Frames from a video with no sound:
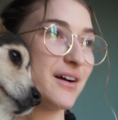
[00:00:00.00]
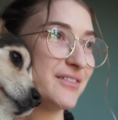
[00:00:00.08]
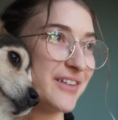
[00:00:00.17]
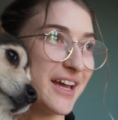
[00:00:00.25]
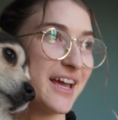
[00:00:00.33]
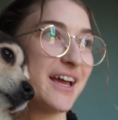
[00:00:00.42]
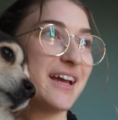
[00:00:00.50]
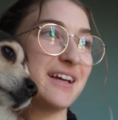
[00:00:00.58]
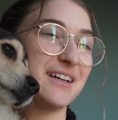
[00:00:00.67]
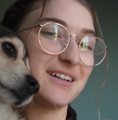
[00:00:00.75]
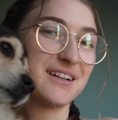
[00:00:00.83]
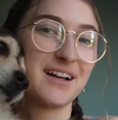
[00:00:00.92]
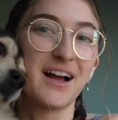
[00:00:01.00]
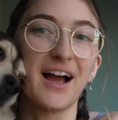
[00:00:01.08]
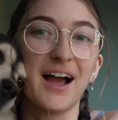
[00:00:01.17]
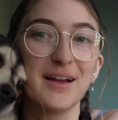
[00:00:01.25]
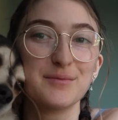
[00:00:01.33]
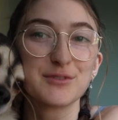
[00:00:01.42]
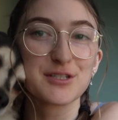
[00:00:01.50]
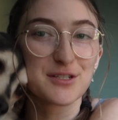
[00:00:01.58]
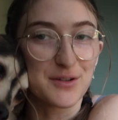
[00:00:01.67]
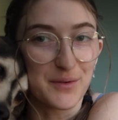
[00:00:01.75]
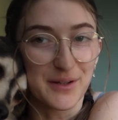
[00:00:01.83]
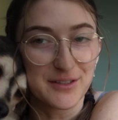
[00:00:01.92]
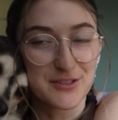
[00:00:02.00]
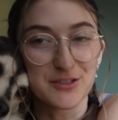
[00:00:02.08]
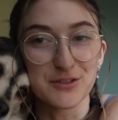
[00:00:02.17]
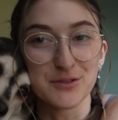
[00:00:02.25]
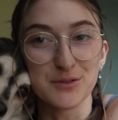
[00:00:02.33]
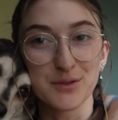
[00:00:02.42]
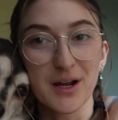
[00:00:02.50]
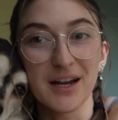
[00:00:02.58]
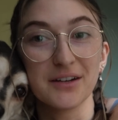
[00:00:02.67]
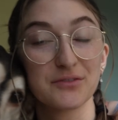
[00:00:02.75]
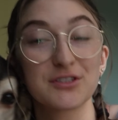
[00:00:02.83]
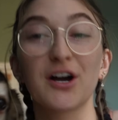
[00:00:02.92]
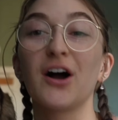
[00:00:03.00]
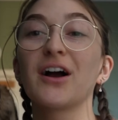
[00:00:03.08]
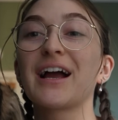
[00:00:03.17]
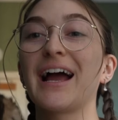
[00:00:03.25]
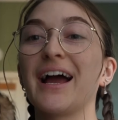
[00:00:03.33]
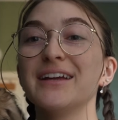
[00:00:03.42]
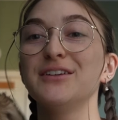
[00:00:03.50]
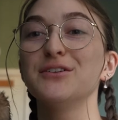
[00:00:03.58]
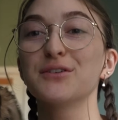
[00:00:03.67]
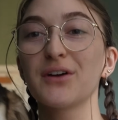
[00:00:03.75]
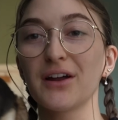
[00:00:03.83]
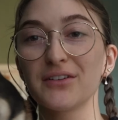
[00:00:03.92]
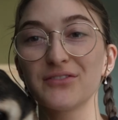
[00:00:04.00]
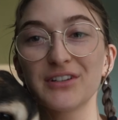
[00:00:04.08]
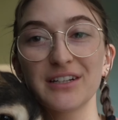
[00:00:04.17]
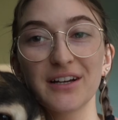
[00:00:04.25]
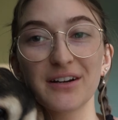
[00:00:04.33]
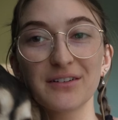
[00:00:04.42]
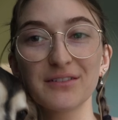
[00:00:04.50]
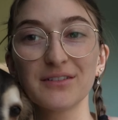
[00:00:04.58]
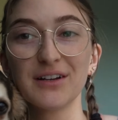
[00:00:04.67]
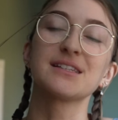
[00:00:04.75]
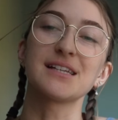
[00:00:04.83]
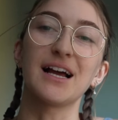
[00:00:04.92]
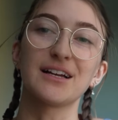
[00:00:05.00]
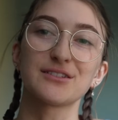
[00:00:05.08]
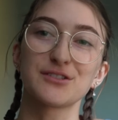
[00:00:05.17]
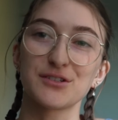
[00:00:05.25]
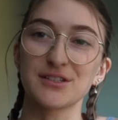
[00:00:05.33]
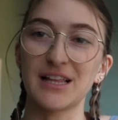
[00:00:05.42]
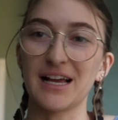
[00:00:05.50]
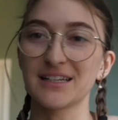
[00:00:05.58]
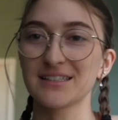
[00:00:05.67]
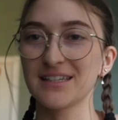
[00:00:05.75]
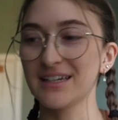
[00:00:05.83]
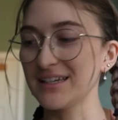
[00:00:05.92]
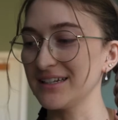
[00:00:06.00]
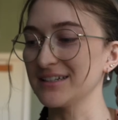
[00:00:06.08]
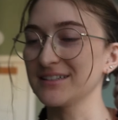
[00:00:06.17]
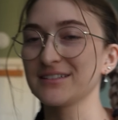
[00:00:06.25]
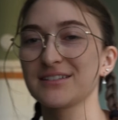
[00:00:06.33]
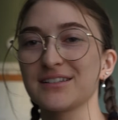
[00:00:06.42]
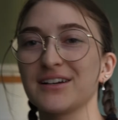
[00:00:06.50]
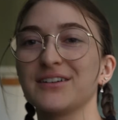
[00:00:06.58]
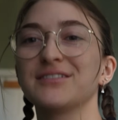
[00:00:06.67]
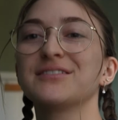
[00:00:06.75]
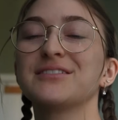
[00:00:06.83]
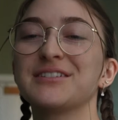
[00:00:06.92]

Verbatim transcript: of a I'm just going to kind of talk at you kind of video. It's Astra's last day here, so